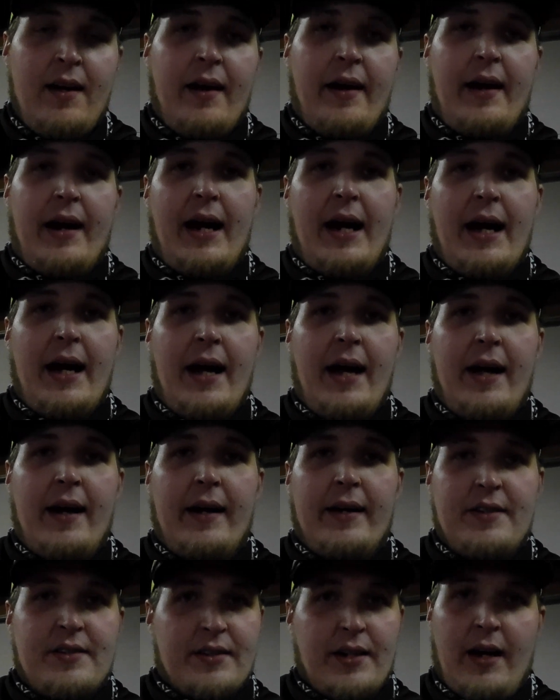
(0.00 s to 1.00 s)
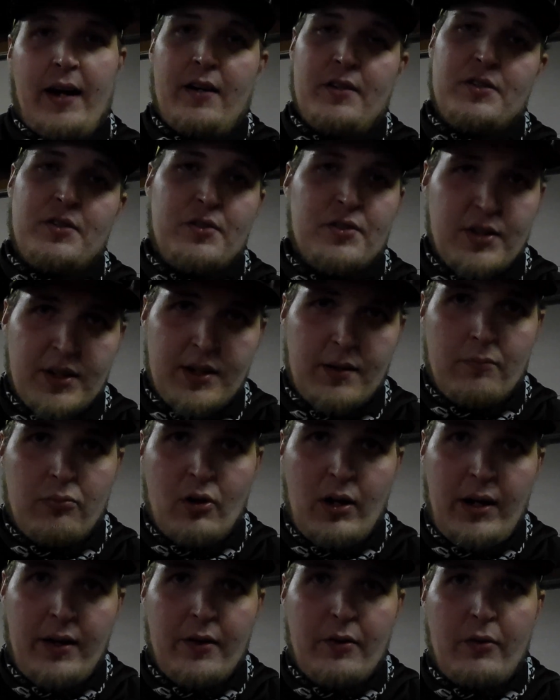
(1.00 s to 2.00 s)
You saw I was using the
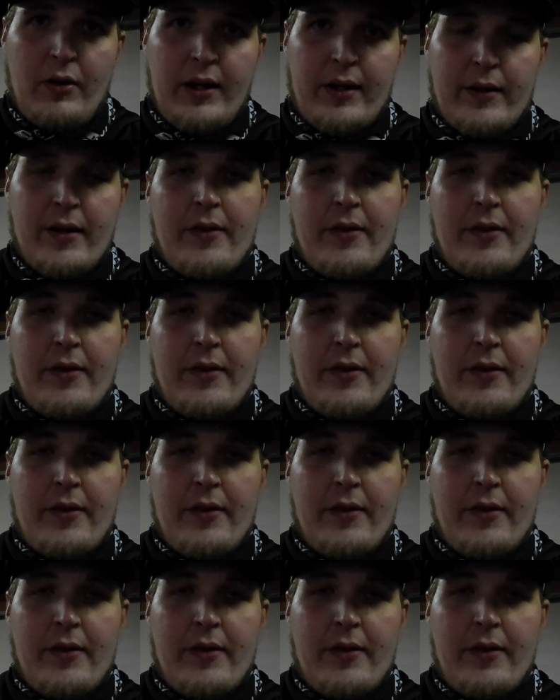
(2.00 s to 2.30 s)
umbrella rig,